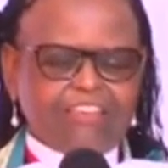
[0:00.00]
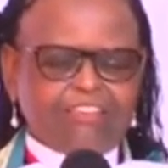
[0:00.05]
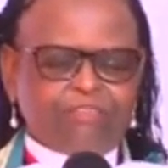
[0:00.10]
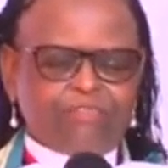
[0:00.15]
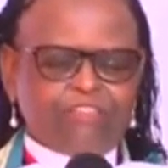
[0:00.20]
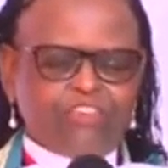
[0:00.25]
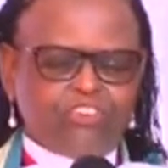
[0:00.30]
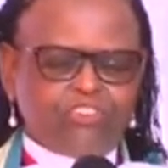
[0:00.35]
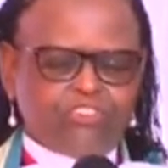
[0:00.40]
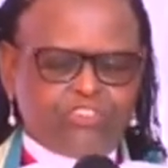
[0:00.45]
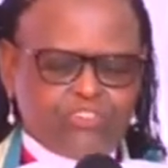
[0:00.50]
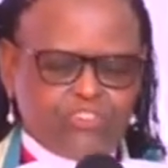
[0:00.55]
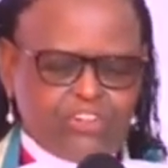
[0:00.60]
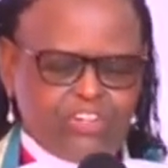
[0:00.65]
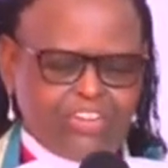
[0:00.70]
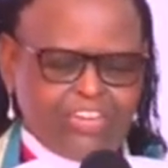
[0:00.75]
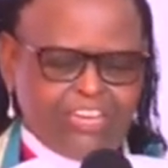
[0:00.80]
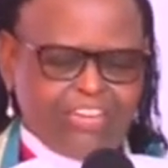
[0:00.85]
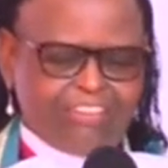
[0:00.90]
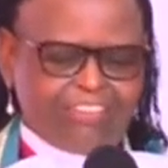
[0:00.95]
This
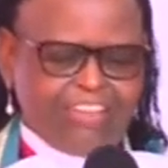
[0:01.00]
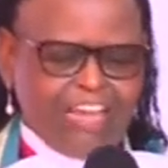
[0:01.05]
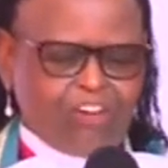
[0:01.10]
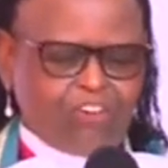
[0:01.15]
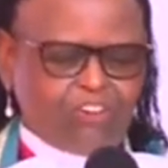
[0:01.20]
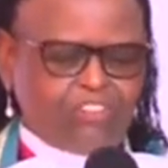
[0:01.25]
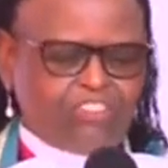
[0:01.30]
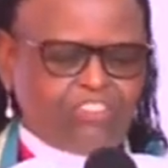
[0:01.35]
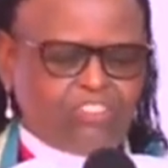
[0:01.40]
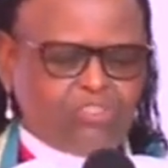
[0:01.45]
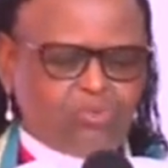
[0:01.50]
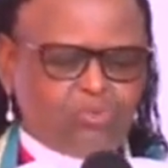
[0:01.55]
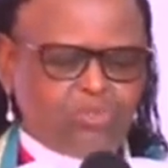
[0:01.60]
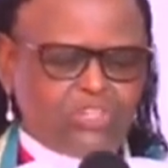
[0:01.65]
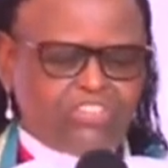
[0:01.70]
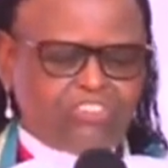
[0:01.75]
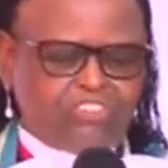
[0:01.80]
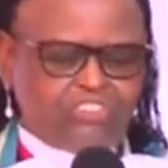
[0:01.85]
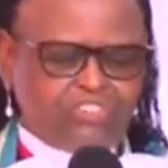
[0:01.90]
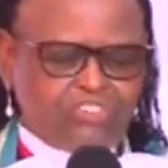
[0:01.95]
vision is a
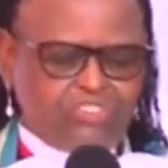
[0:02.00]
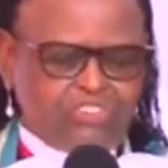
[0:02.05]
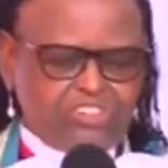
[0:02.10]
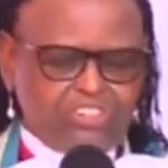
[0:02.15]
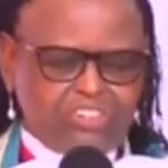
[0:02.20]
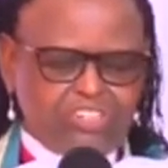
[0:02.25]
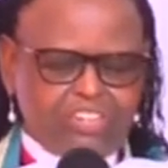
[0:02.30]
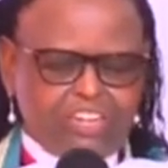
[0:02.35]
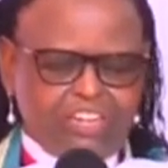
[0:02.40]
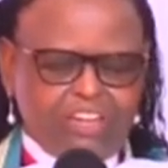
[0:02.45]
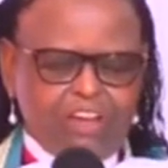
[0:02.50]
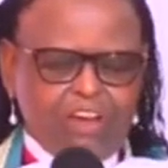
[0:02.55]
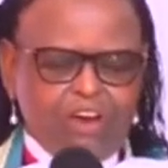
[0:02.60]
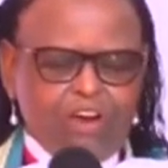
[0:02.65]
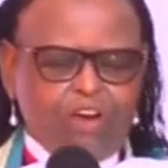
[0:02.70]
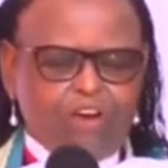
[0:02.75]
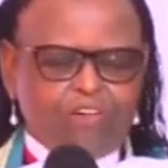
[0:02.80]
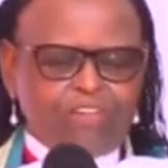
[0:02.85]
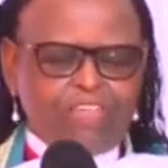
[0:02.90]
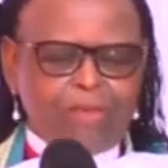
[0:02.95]
continuation
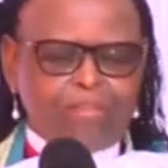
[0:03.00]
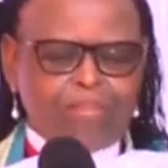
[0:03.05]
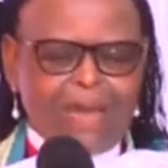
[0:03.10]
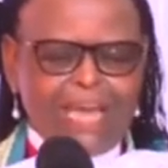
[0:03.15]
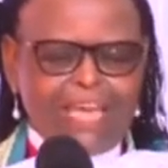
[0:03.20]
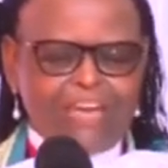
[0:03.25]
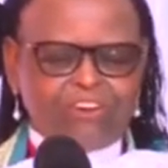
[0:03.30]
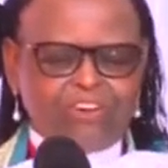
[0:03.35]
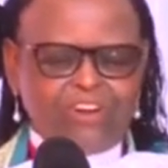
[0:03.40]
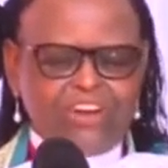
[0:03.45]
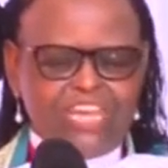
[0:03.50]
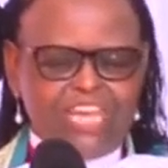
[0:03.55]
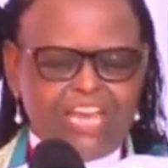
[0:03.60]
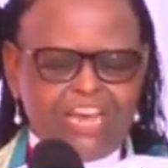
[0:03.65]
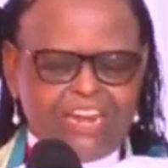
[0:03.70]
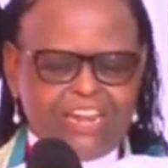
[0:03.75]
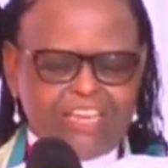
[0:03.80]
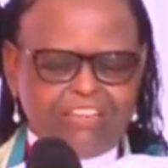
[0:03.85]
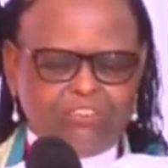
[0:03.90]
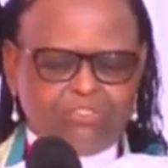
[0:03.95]
of the
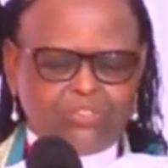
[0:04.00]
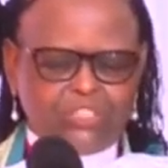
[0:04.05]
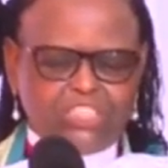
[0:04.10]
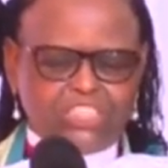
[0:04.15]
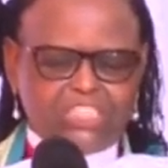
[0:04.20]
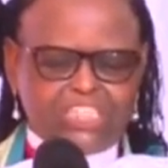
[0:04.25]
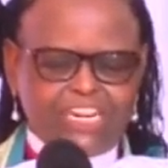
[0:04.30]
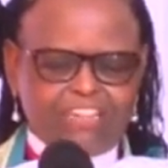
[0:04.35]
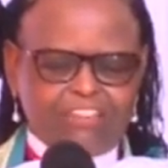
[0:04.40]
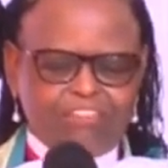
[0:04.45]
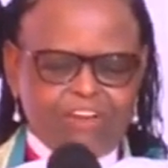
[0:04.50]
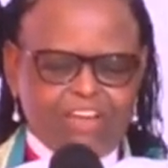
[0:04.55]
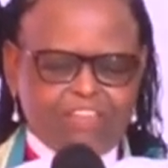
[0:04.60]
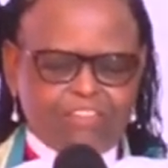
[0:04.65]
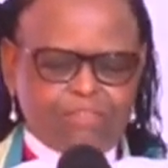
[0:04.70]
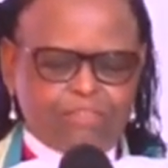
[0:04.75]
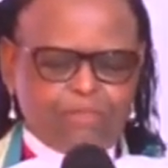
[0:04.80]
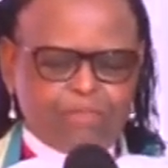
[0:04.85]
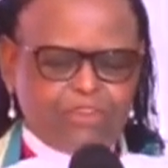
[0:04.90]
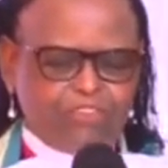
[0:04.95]
pioneering judiciary
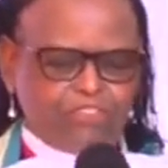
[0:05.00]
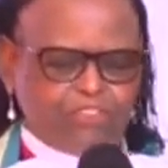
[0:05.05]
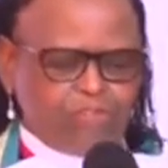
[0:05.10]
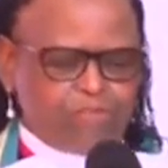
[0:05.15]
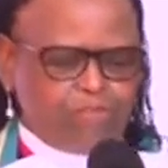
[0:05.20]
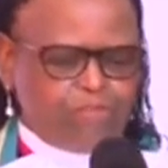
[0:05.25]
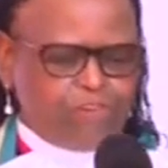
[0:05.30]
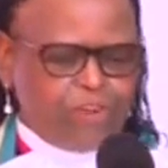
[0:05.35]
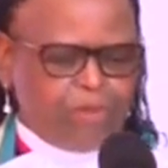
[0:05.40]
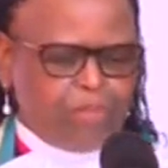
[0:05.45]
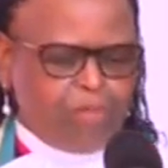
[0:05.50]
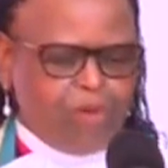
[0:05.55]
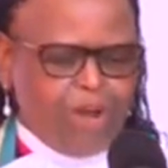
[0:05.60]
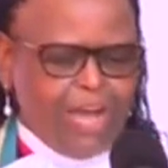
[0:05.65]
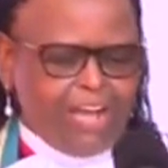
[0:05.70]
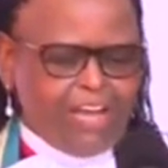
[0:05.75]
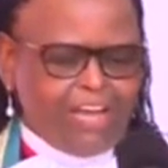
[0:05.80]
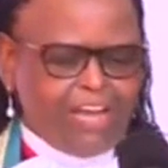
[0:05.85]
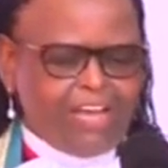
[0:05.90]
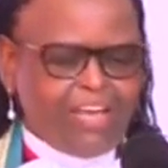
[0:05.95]
transformation
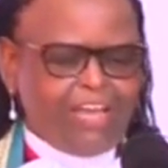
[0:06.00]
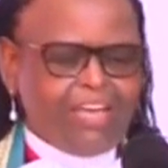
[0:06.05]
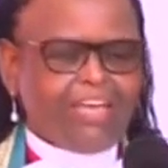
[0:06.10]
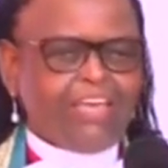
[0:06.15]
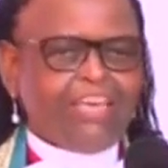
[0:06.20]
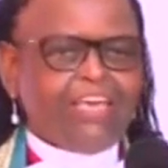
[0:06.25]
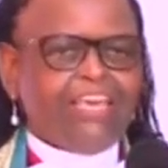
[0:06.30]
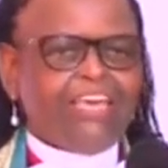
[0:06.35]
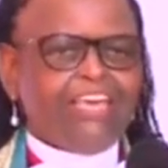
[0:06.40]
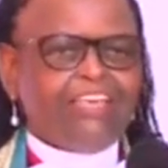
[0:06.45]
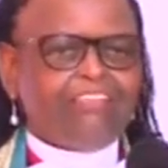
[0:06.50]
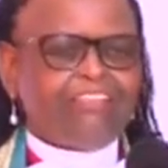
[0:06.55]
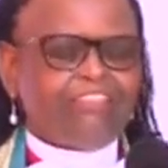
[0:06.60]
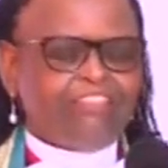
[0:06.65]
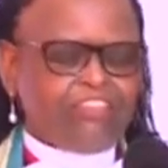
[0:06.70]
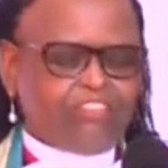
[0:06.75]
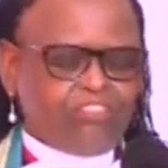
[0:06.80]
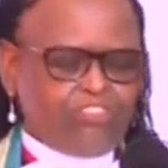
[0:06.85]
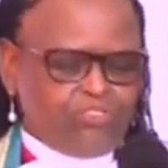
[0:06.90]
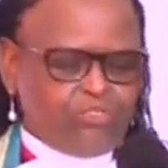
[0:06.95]
framework
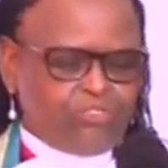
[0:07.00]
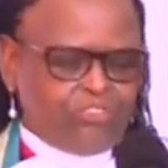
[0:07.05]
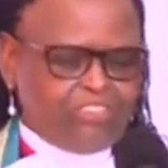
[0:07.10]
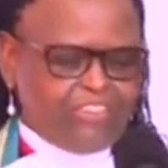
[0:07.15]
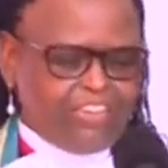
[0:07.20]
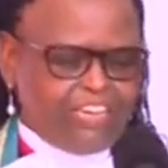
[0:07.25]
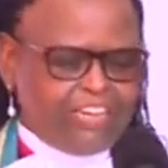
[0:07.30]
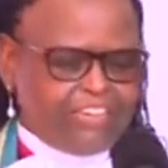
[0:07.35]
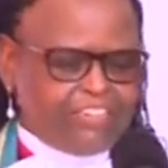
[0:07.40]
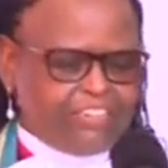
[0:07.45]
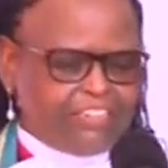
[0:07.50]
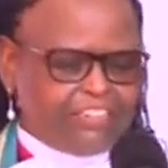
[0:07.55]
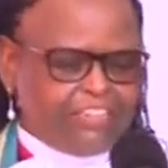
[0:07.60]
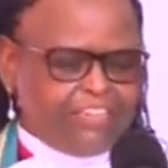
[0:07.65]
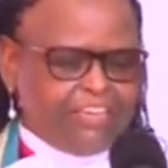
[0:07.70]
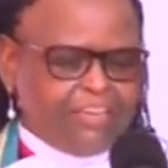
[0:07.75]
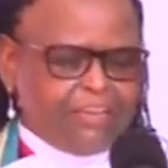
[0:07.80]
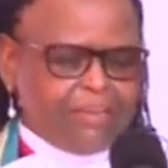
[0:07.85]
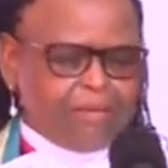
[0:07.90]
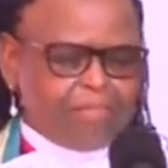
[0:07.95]
instituted
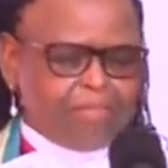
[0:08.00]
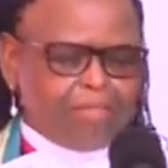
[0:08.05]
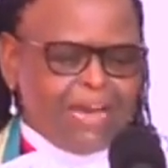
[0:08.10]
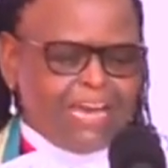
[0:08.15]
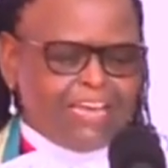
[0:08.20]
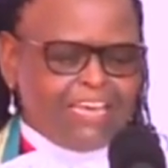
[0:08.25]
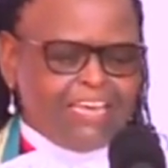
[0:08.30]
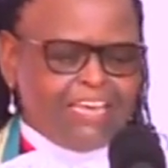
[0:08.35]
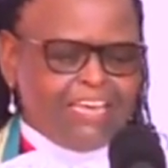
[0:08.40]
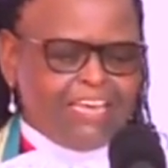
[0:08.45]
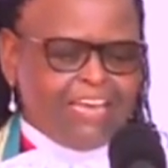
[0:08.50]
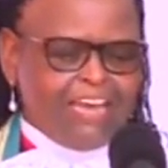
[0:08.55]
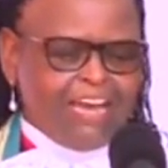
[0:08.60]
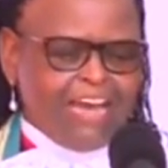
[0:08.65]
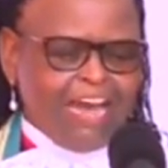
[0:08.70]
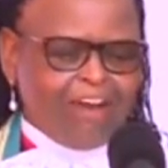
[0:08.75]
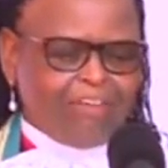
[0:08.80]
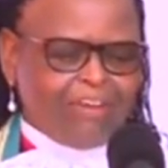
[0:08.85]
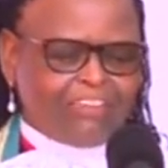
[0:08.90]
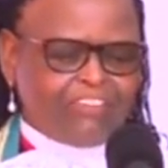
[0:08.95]

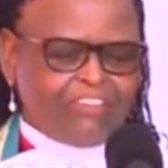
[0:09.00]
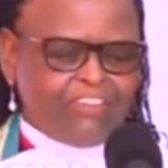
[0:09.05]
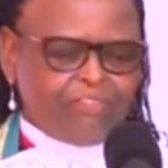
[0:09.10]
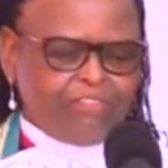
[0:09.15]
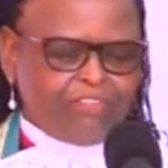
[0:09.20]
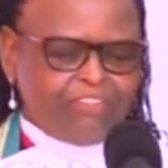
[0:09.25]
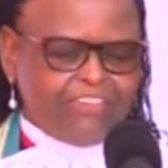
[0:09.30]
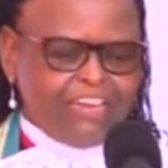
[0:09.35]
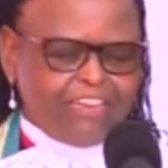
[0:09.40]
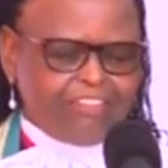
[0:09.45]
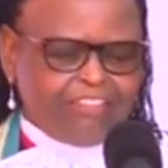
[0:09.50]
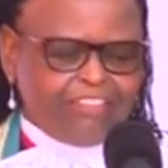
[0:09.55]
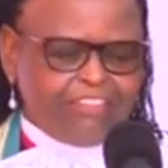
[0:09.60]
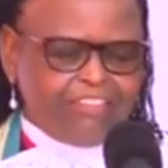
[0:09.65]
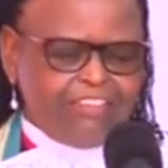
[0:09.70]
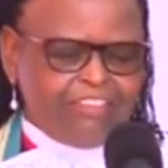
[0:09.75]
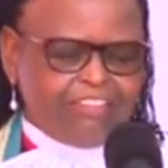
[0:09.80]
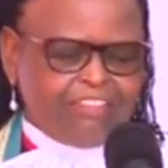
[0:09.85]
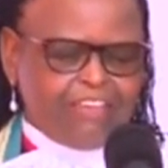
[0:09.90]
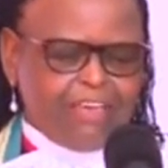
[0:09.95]
by our Chief
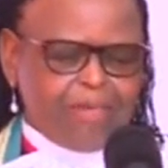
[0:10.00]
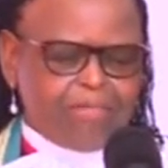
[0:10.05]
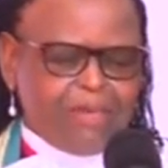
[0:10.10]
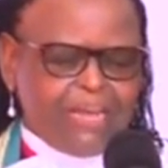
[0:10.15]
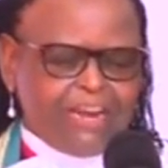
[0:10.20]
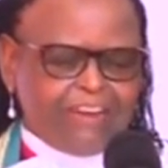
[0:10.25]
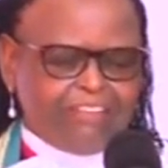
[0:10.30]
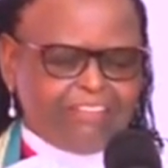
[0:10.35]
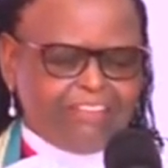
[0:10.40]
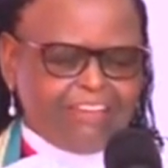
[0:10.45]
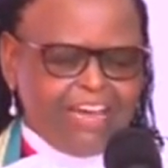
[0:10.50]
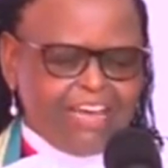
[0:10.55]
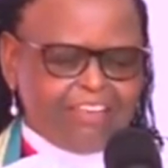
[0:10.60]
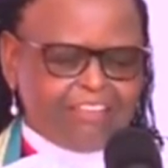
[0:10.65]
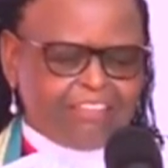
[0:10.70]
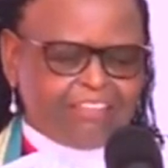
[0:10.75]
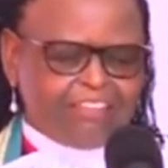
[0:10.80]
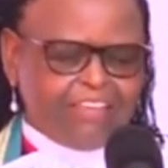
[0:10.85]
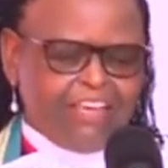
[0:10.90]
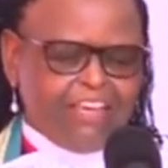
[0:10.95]
Justice
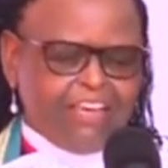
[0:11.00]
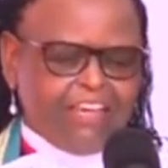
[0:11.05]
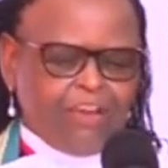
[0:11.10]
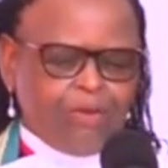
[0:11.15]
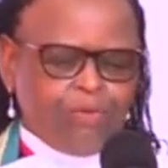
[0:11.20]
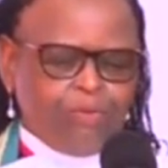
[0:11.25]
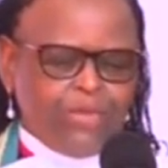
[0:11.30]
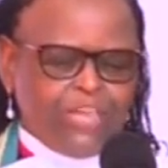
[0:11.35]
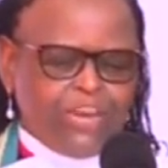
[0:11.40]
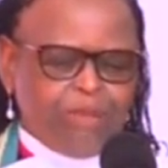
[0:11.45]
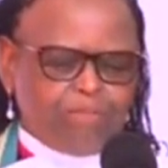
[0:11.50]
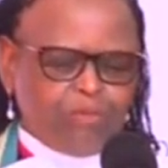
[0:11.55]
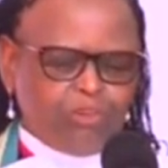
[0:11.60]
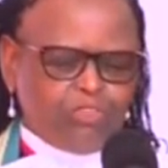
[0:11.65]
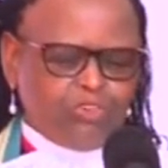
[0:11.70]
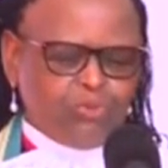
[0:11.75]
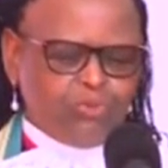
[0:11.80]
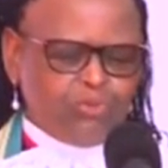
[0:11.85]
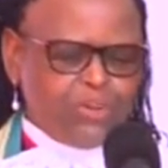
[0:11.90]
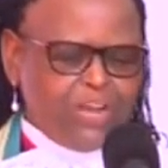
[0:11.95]
Emeritus Willy
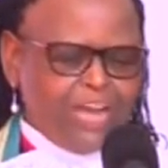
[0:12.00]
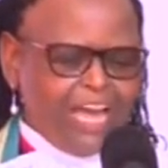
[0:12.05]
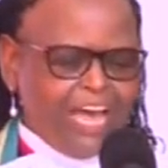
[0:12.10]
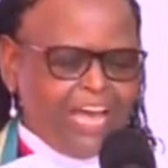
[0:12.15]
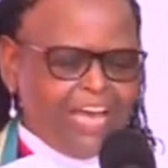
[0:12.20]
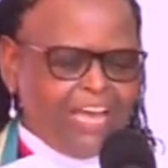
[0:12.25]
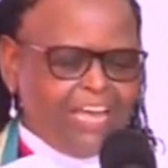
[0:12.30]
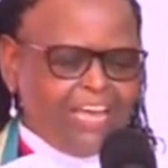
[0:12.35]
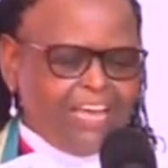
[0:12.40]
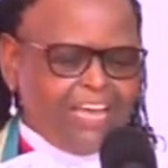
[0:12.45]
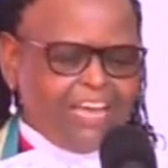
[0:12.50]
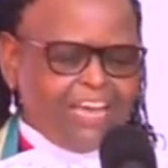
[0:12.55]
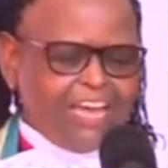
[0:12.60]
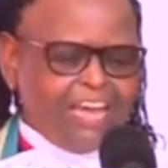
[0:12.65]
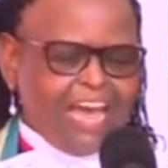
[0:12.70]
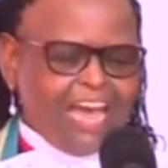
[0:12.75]
Mutunga